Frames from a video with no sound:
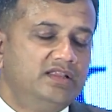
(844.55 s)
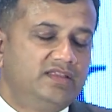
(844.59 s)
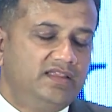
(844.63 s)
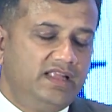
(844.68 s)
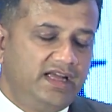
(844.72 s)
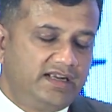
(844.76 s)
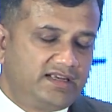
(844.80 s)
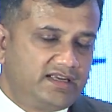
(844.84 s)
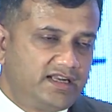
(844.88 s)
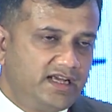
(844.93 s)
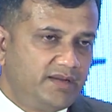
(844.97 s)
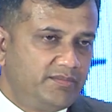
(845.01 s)

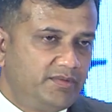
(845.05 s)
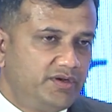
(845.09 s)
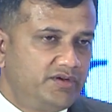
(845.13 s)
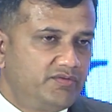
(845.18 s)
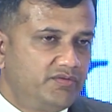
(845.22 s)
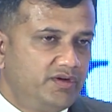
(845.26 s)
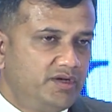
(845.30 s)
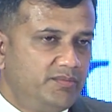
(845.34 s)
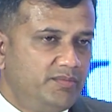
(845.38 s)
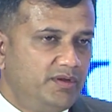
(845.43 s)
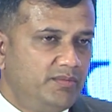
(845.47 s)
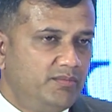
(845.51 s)
that time it
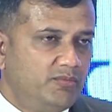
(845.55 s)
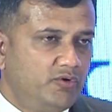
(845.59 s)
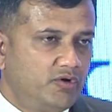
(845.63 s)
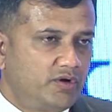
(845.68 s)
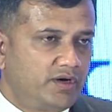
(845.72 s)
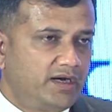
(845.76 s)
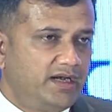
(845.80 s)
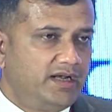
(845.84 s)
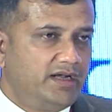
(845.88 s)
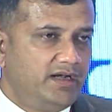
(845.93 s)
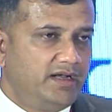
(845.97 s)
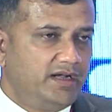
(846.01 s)
will be more
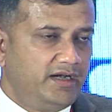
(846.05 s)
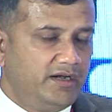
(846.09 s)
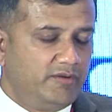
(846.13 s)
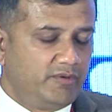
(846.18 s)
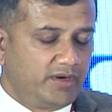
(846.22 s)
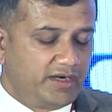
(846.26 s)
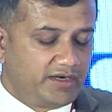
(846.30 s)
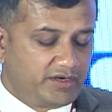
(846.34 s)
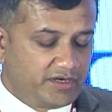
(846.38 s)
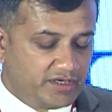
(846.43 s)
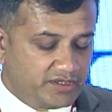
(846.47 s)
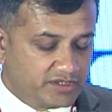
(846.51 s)
added
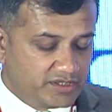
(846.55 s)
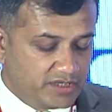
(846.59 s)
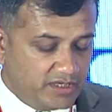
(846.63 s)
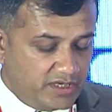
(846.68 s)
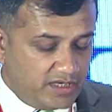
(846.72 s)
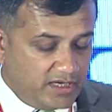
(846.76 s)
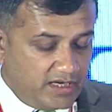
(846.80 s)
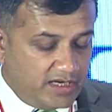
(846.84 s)
advantage.